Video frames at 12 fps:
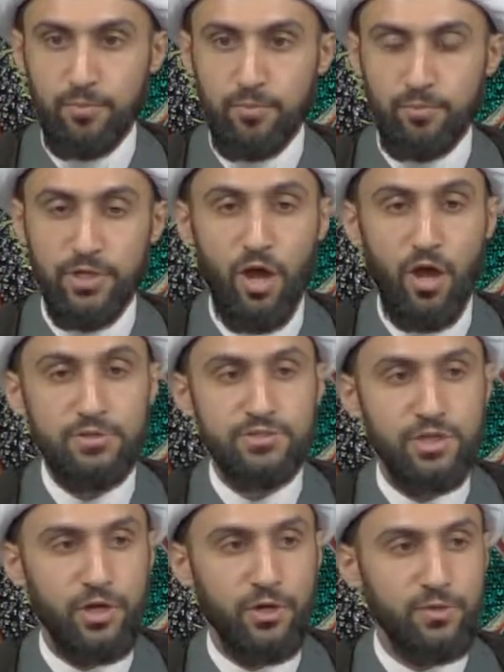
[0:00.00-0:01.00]
But
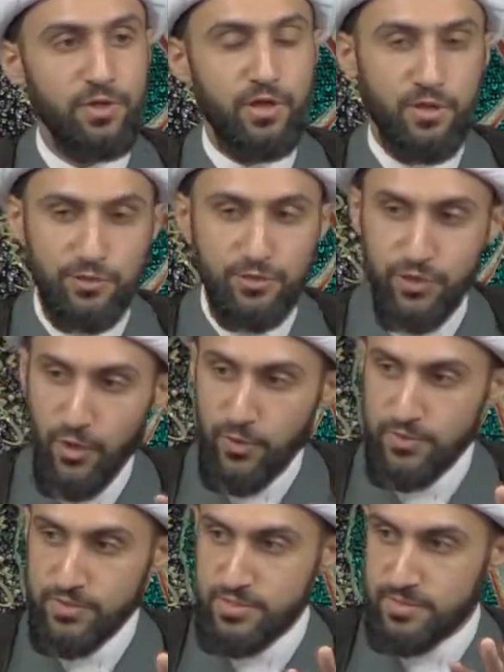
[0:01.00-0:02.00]
also
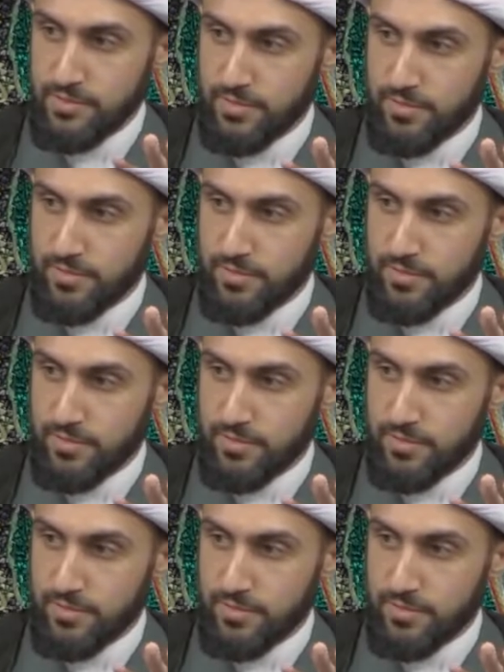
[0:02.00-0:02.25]
those